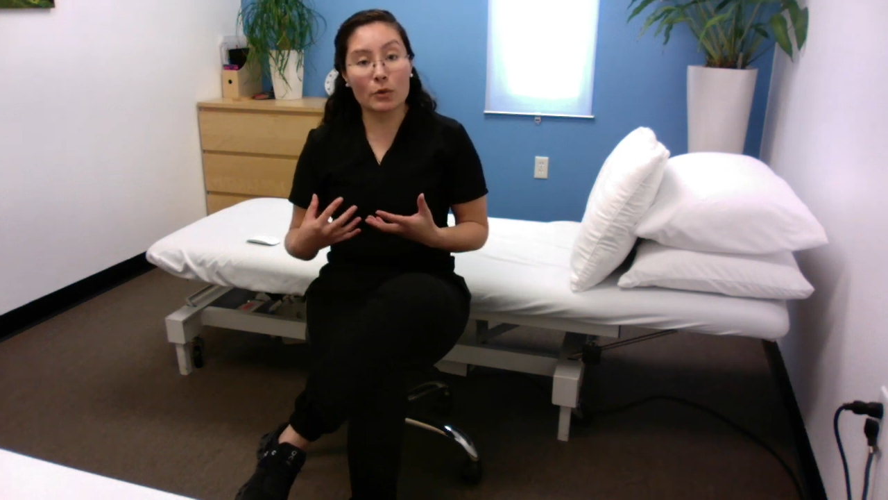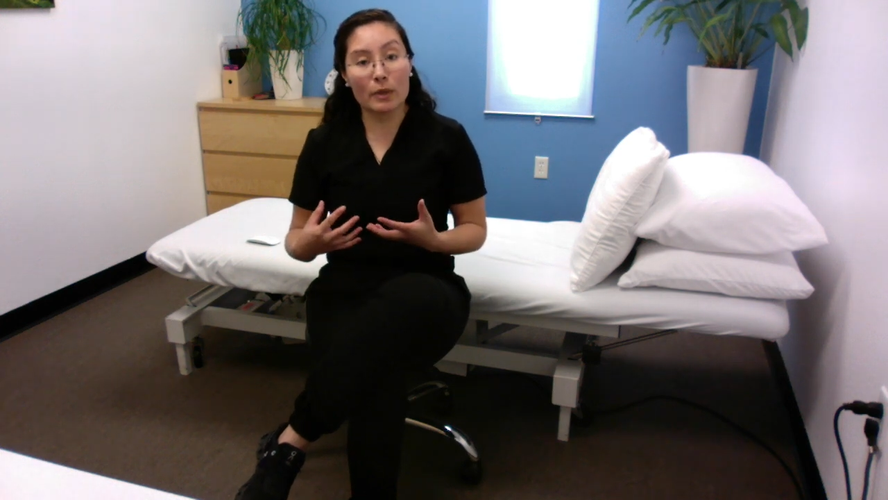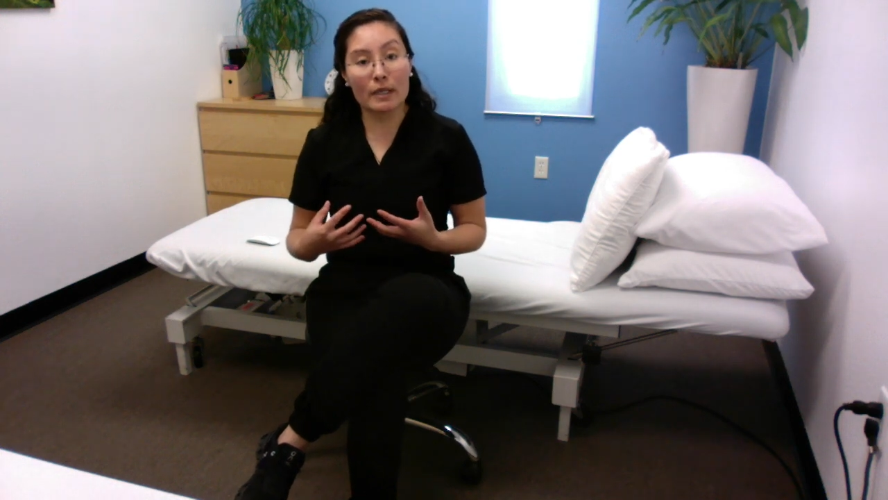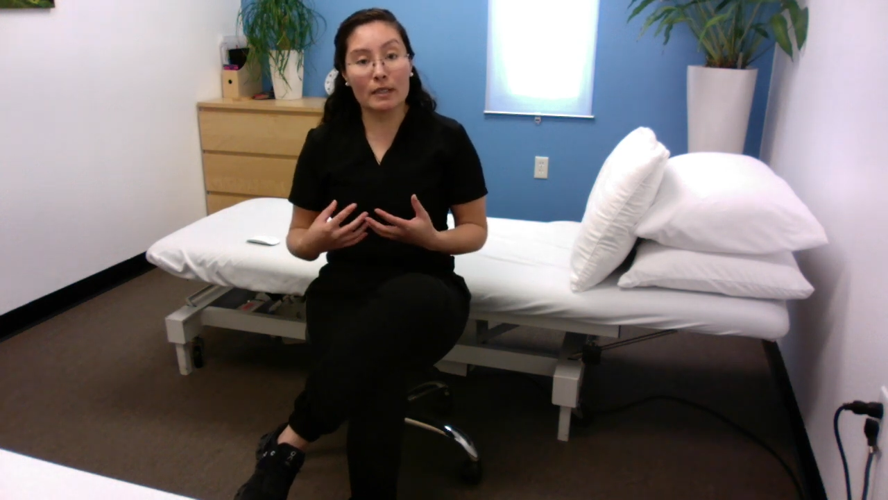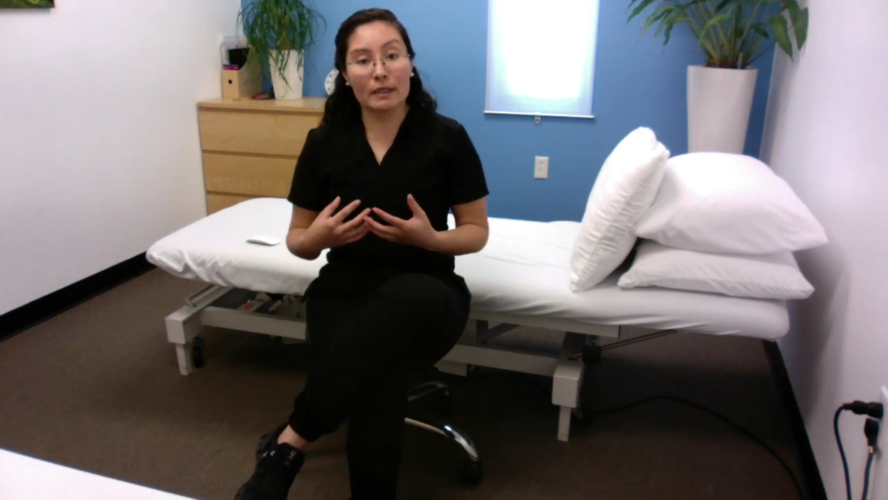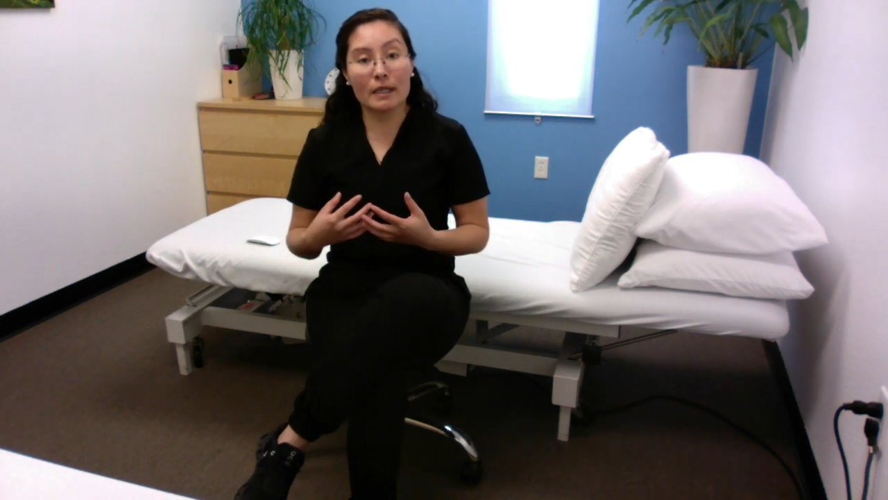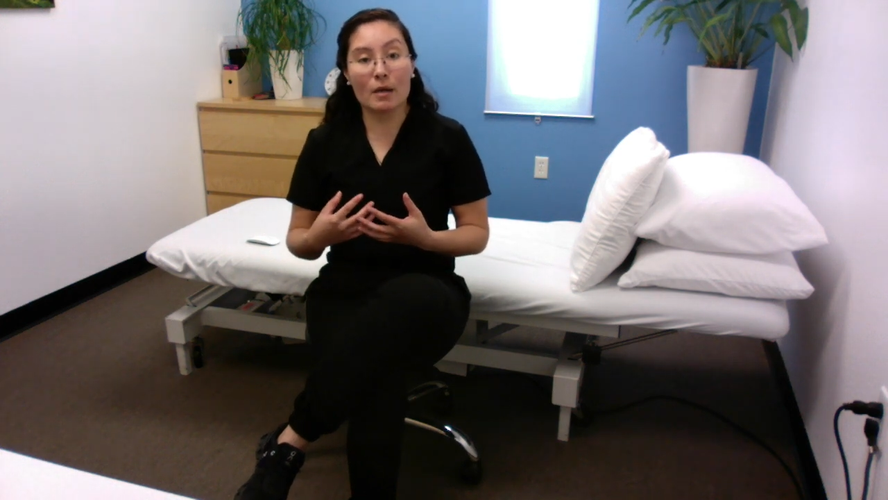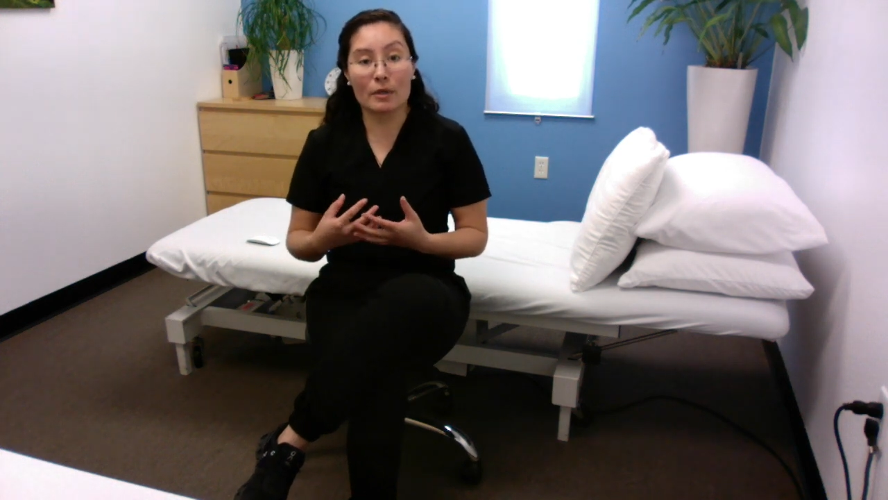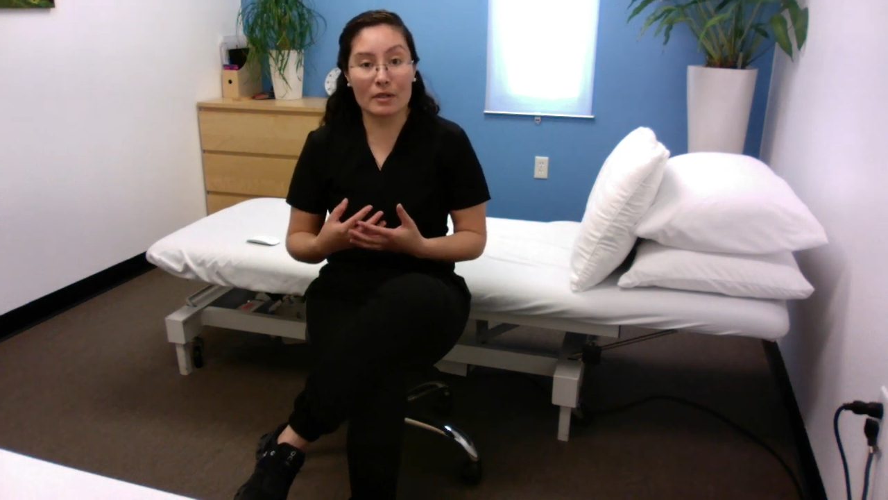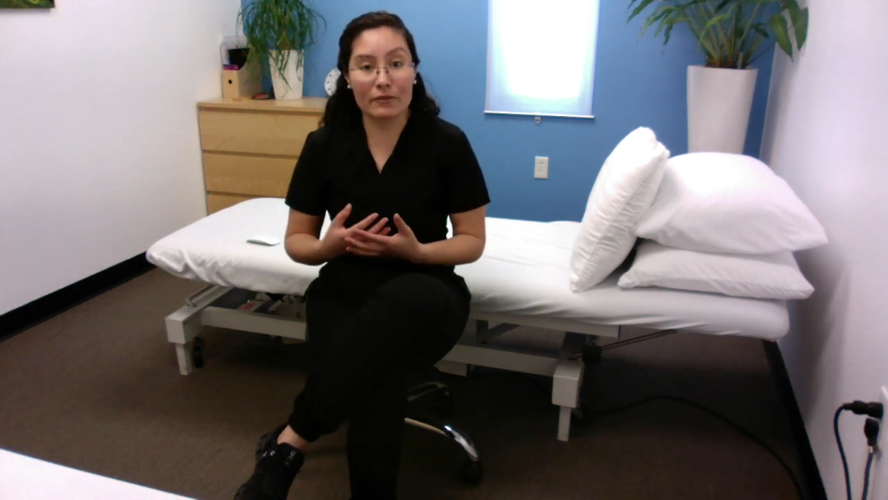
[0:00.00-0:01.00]
quickly I'm
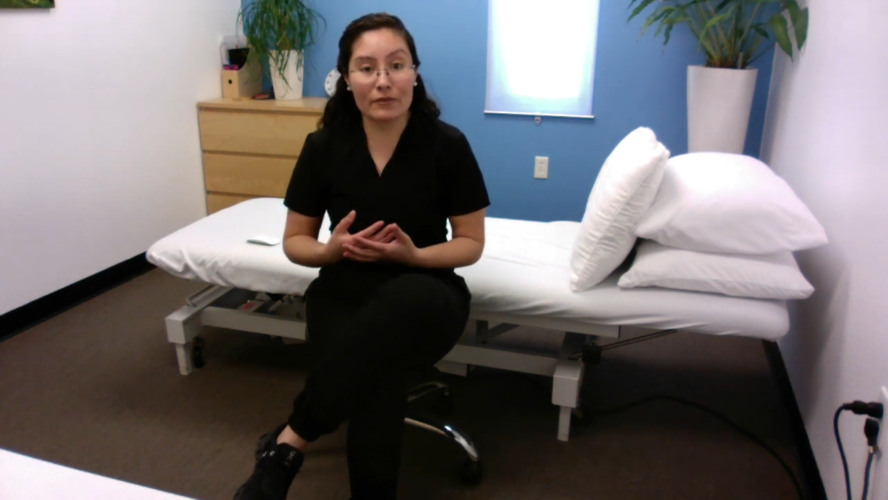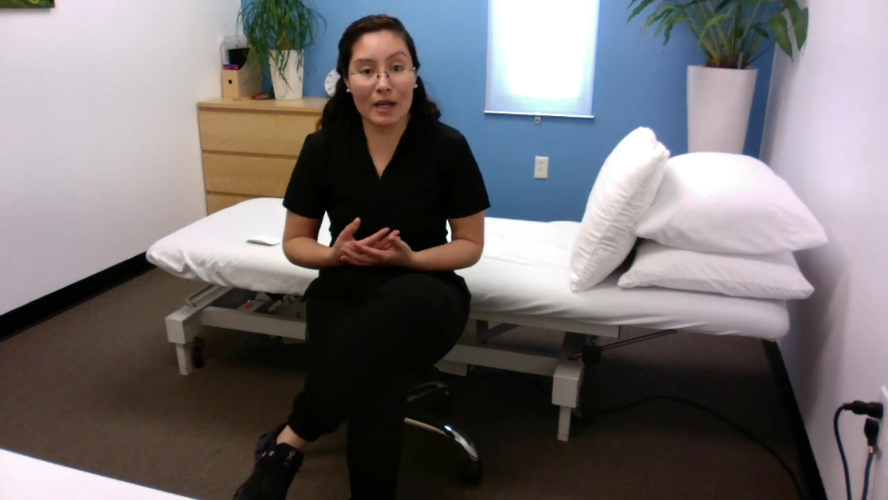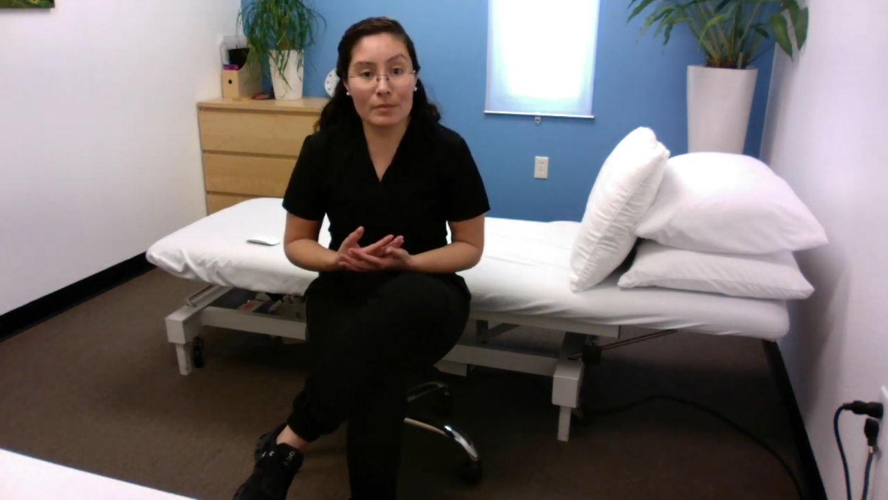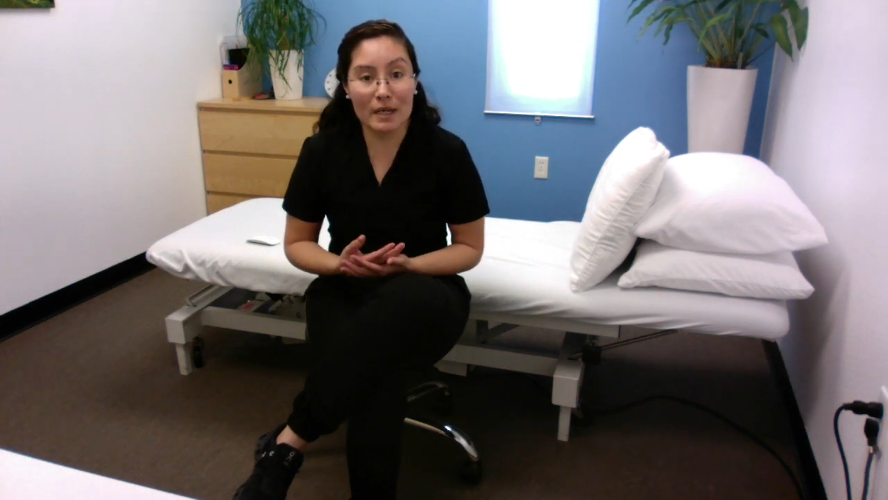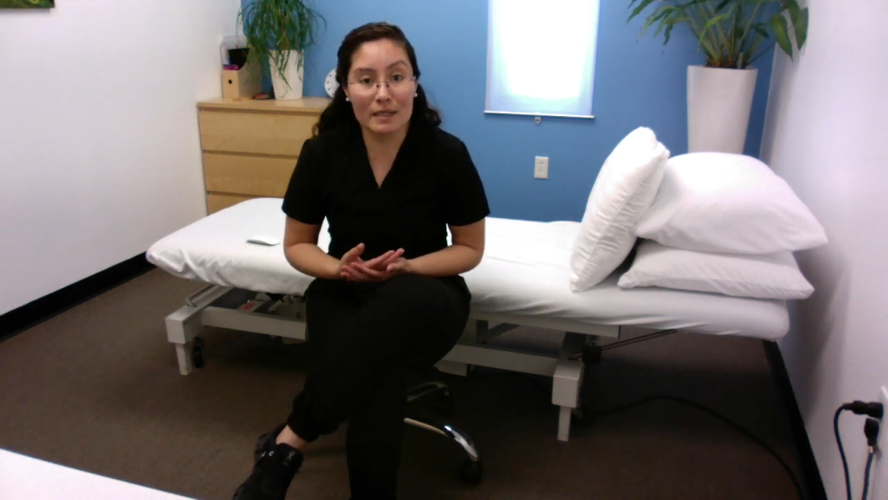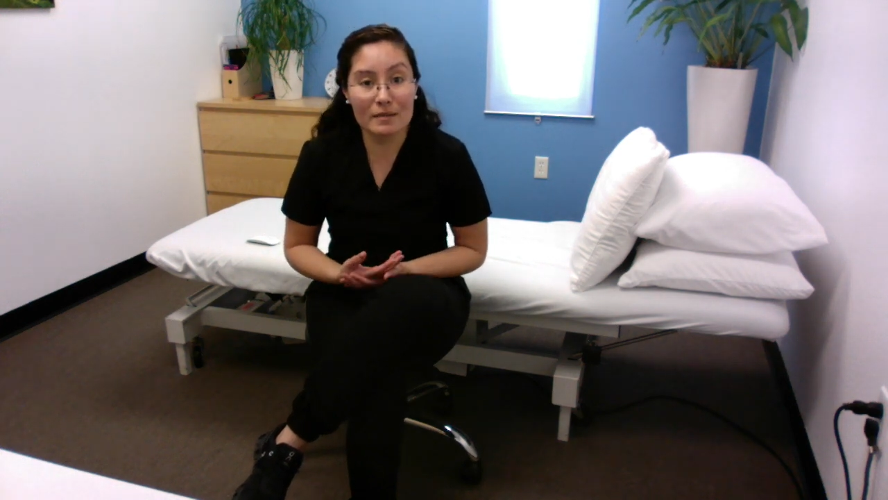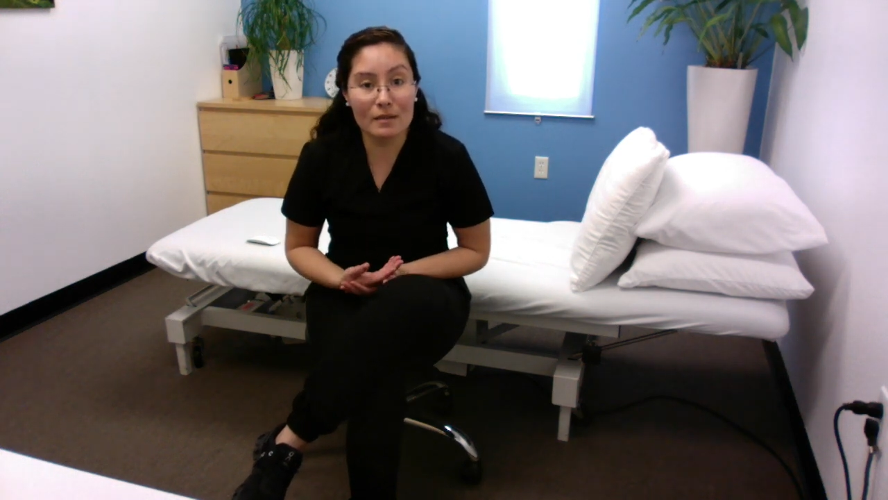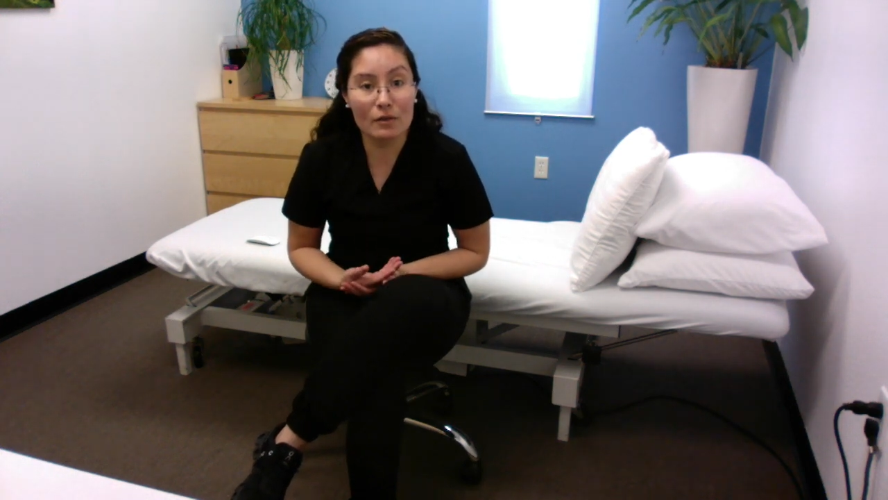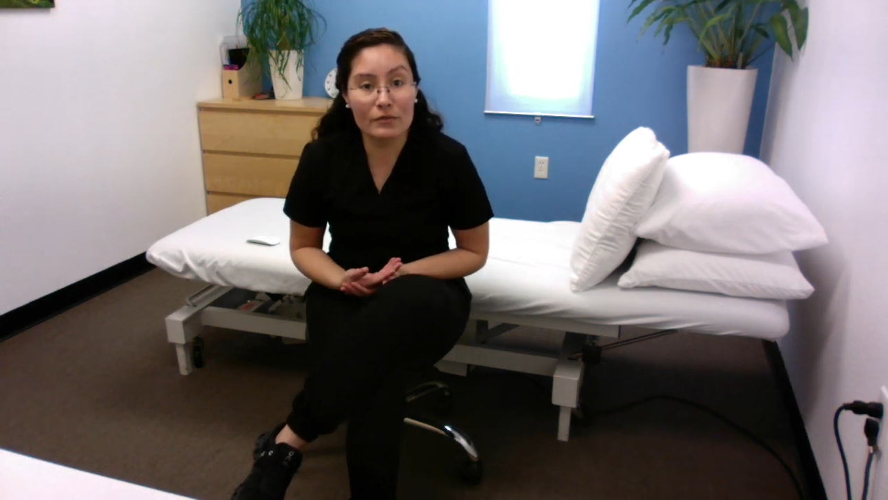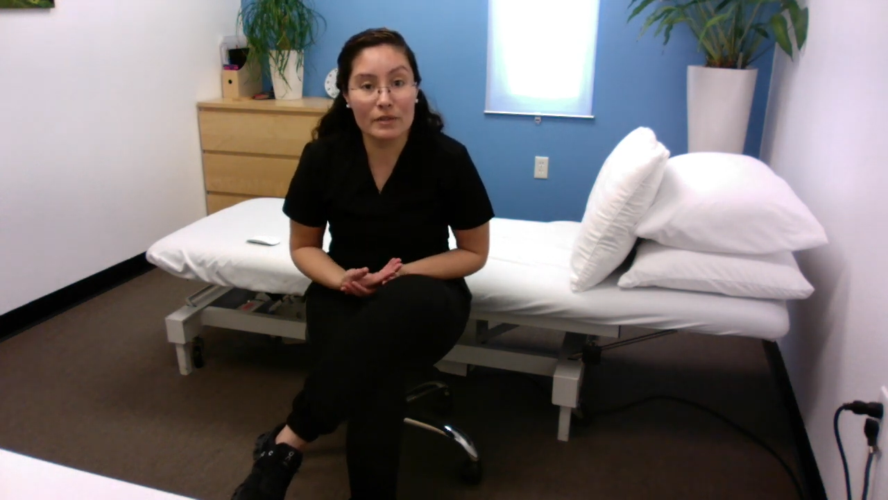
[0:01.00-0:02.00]
going to find
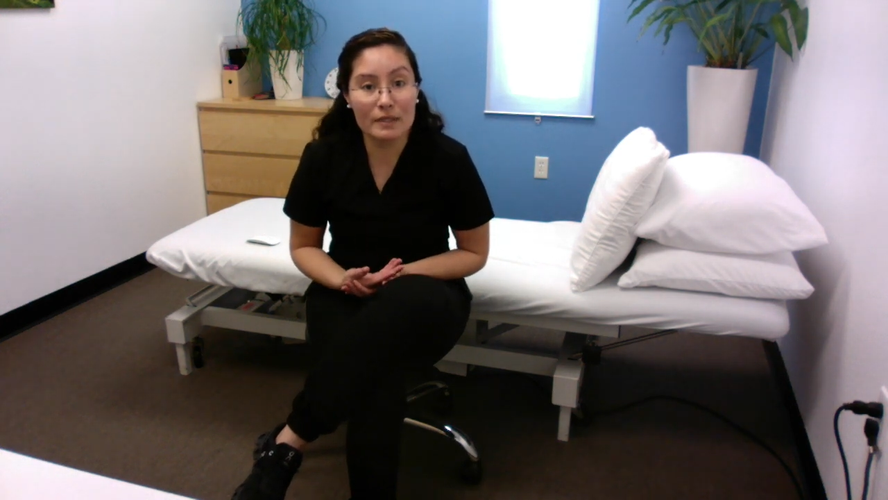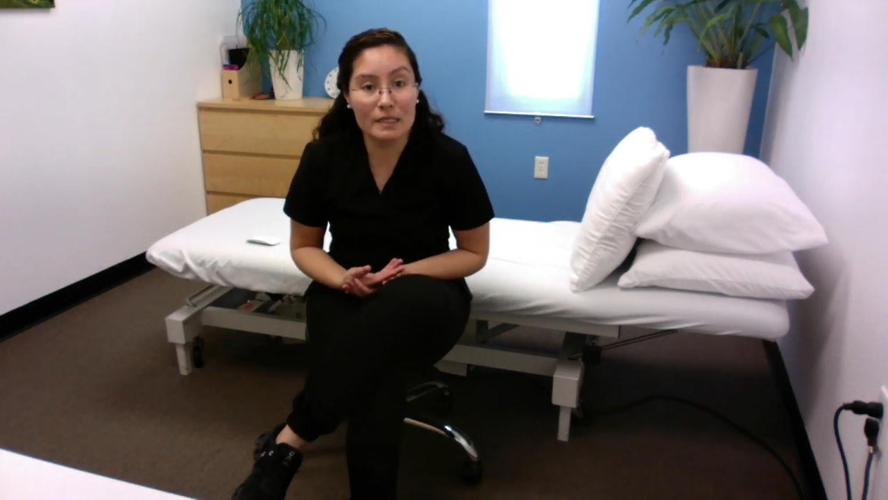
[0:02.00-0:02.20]
myself in